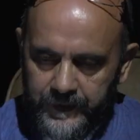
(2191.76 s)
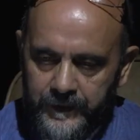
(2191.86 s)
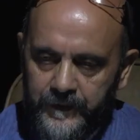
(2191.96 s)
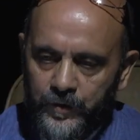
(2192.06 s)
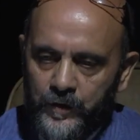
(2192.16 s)

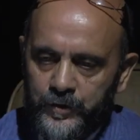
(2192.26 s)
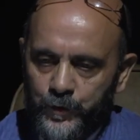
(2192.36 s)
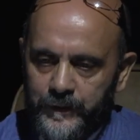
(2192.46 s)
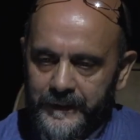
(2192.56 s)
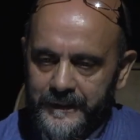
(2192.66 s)
It
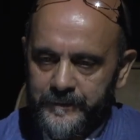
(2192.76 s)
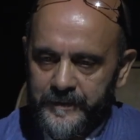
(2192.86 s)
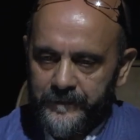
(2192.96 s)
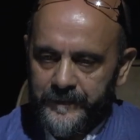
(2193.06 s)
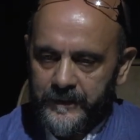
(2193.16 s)
also tells
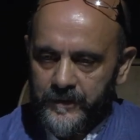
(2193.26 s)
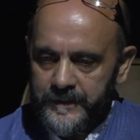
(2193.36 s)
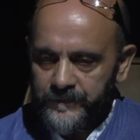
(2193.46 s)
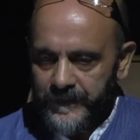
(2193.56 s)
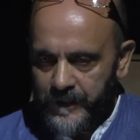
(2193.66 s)
me
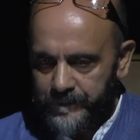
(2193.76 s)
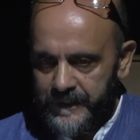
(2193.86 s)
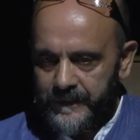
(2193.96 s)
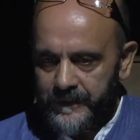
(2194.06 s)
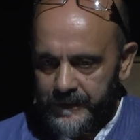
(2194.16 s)
because we have
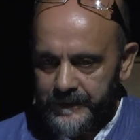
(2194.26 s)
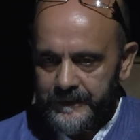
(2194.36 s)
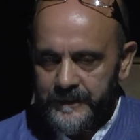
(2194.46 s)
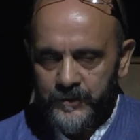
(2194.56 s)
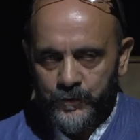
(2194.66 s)
been hearing
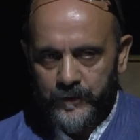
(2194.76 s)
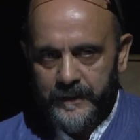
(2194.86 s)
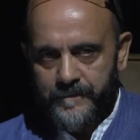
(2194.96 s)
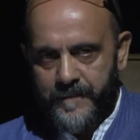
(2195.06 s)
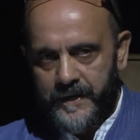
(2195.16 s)
this
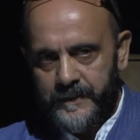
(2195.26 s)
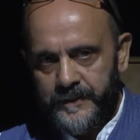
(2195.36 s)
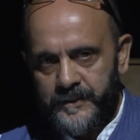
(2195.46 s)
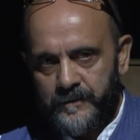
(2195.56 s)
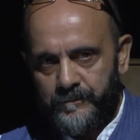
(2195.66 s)
story of
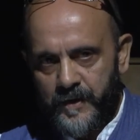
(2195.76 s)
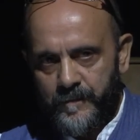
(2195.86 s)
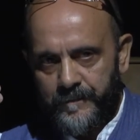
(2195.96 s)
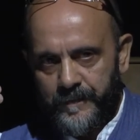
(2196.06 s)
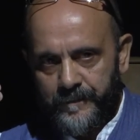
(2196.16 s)
migration
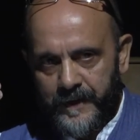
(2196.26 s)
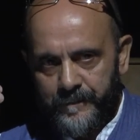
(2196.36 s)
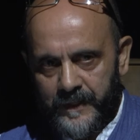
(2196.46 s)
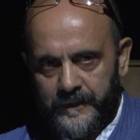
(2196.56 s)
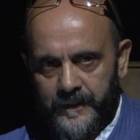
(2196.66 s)
from my
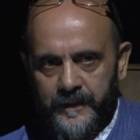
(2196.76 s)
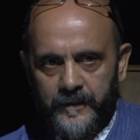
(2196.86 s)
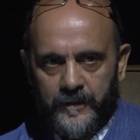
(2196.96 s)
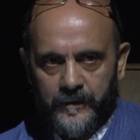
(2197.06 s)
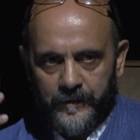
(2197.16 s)
mother and
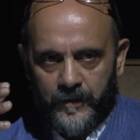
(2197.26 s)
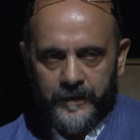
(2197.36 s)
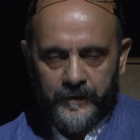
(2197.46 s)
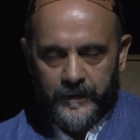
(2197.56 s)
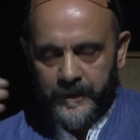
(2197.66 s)
our,
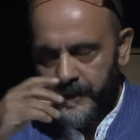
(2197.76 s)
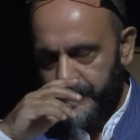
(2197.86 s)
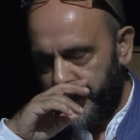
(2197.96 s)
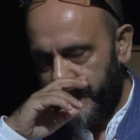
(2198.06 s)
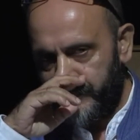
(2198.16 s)
or
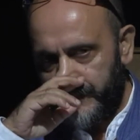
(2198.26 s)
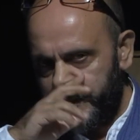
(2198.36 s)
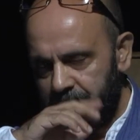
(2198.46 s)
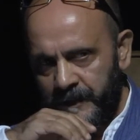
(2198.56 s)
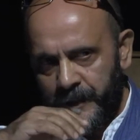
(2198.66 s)
her
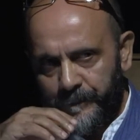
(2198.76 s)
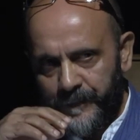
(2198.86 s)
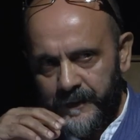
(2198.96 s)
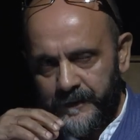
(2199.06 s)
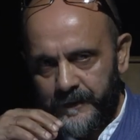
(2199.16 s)
family
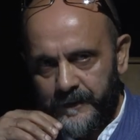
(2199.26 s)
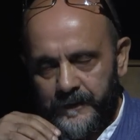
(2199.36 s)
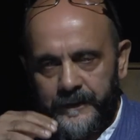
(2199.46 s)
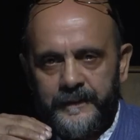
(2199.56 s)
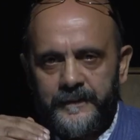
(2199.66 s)
but
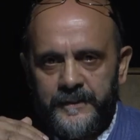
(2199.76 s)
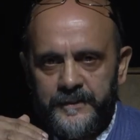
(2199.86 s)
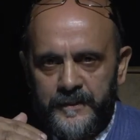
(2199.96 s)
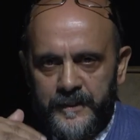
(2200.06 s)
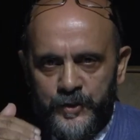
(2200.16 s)
uh, it
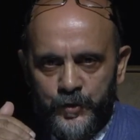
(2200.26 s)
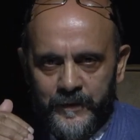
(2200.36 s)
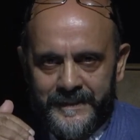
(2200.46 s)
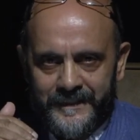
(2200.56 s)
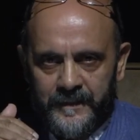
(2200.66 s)
doesn't touch
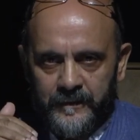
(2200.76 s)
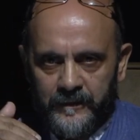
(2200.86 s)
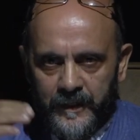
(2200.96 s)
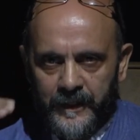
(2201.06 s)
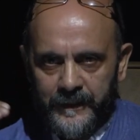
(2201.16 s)
your
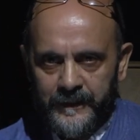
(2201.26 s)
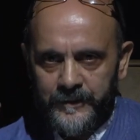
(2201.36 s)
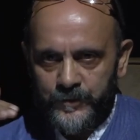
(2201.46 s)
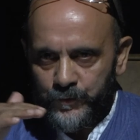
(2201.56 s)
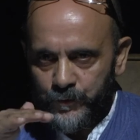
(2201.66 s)
skin
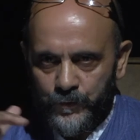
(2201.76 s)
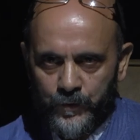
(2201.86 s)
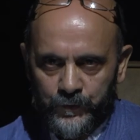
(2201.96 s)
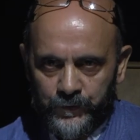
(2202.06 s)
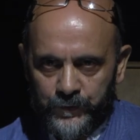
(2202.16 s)
unless you
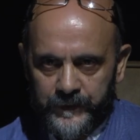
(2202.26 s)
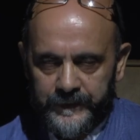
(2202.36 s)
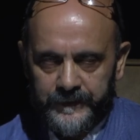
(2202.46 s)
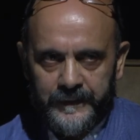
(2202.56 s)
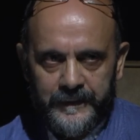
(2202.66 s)
go through
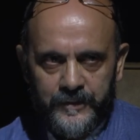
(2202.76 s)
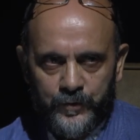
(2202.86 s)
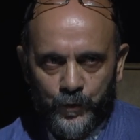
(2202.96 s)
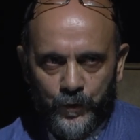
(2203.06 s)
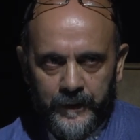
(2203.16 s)
it.
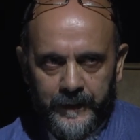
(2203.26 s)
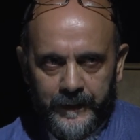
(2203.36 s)
So